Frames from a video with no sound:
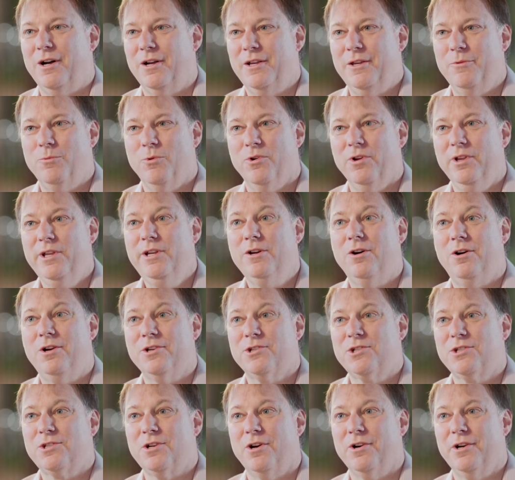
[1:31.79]
it really all
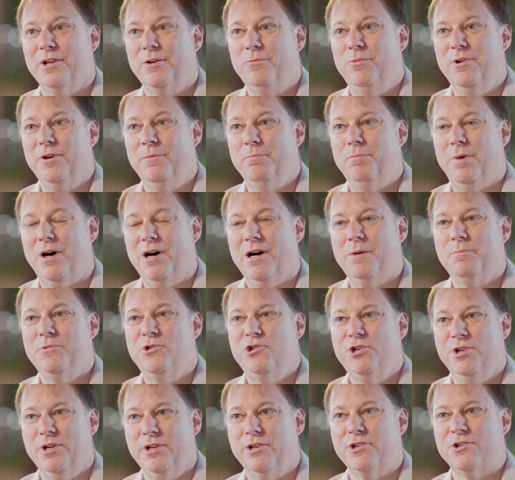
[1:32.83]
started when Bob
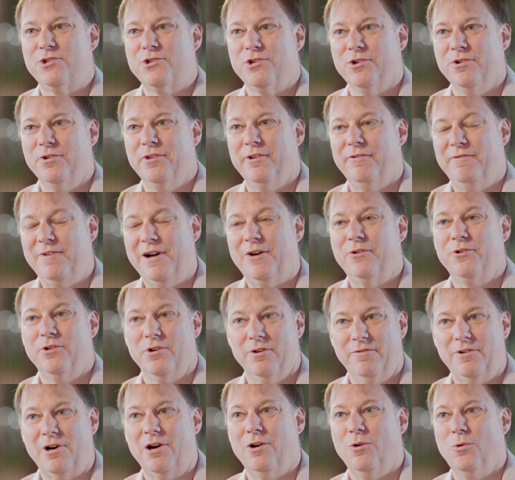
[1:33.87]
Chittister, the founder
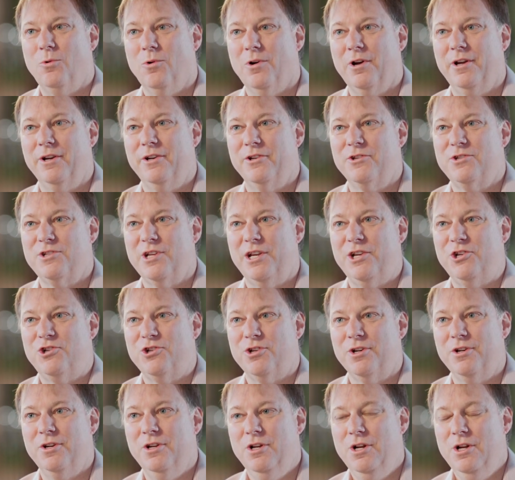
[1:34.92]
of our
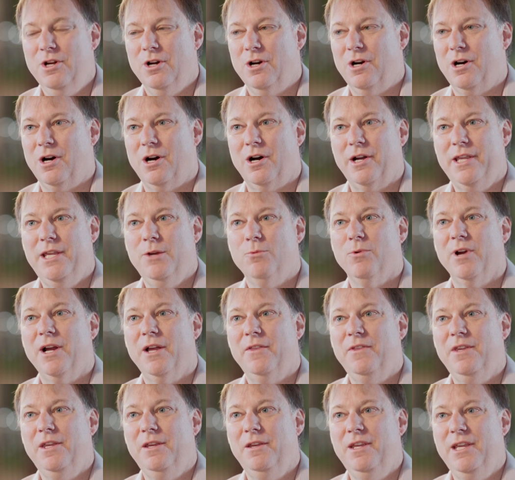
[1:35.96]
organization, he ran
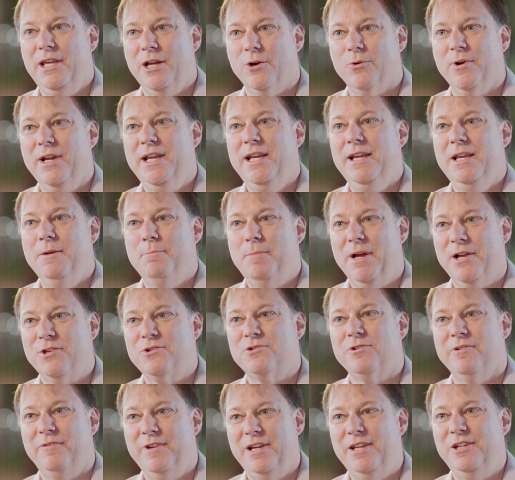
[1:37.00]
the Erie,
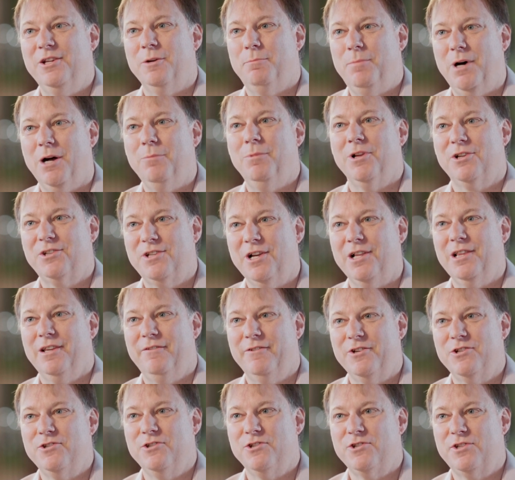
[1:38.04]
Pennsylvania public
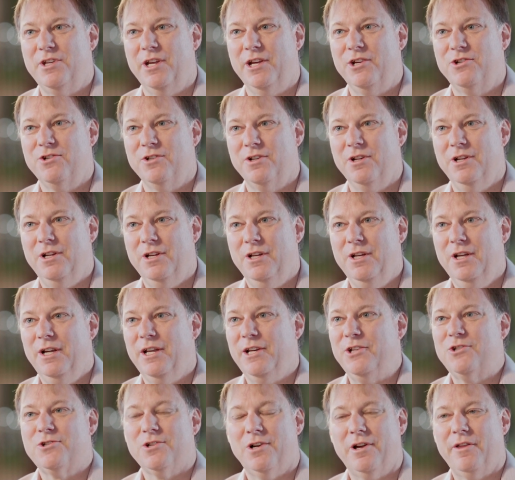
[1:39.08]
television station. And
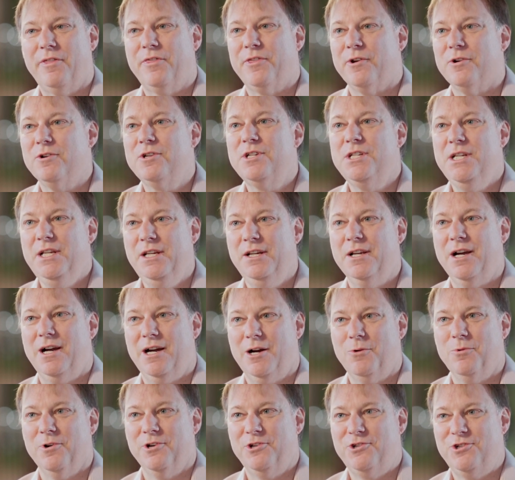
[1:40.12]
he saw a
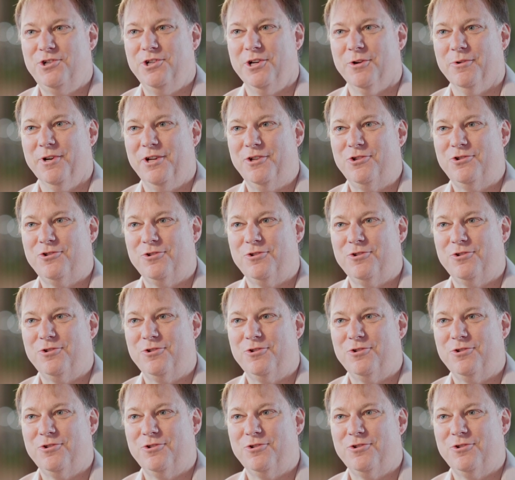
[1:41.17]
13-hour series